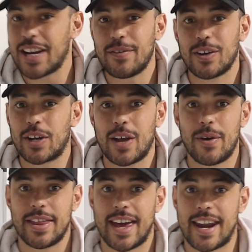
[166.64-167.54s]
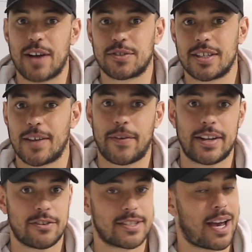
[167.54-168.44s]
even looking where that outside
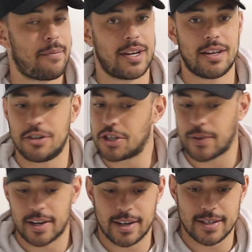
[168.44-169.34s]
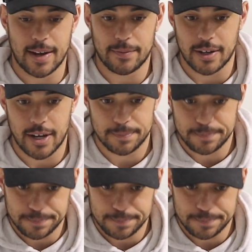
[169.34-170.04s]
defender is coming in. You're just running a tough line.